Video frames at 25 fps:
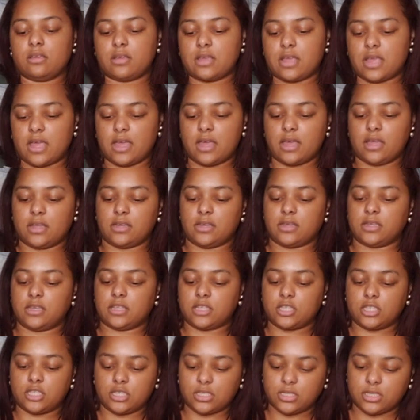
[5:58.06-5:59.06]
And
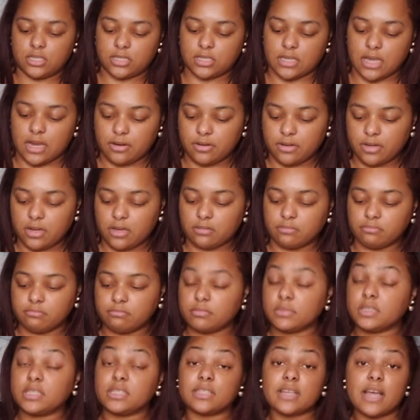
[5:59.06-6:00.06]
it's just, I don't
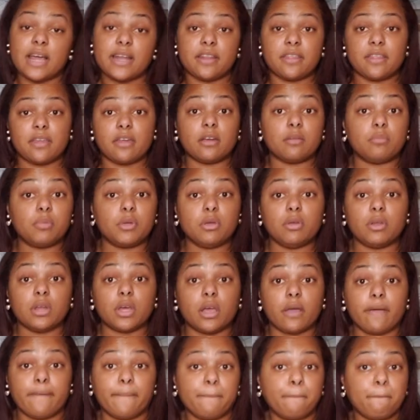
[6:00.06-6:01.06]
know, it's kind of
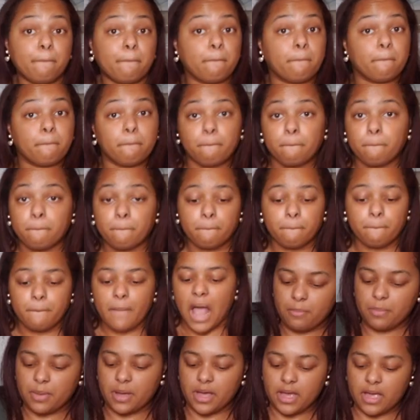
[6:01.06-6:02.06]
therapeutic.
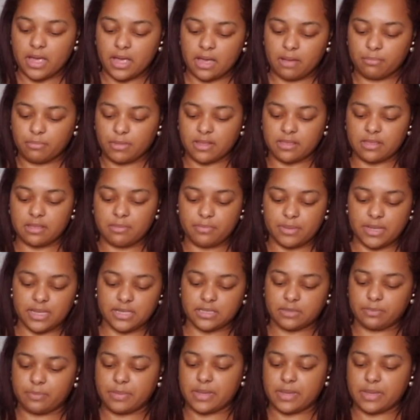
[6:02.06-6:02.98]
But I'm not the best